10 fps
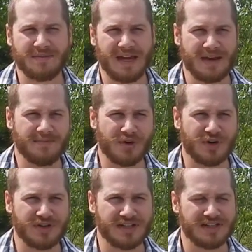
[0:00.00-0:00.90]
in
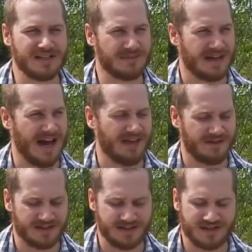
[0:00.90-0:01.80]
person some
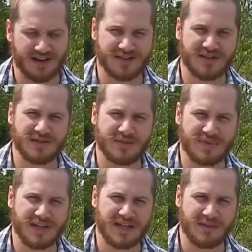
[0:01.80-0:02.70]
gatherings start to
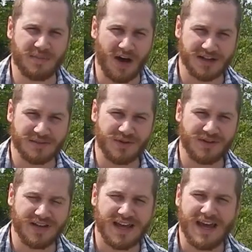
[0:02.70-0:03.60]
be possible.
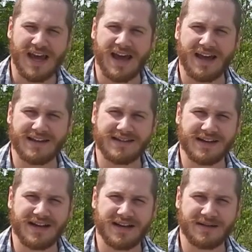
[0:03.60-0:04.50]
And
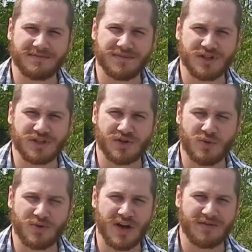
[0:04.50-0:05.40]
just
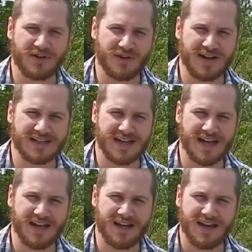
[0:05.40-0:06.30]
hope you have a great
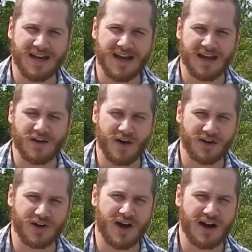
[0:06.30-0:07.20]
day and
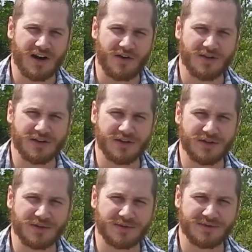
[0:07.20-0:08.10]
honor God in all that you
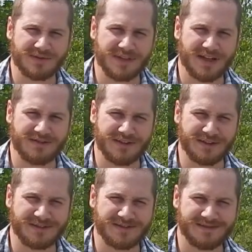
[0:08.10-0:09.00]
do. We love you.
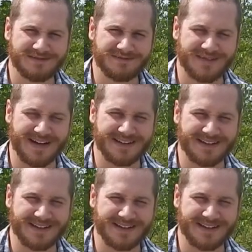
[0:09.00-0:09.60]
Bye.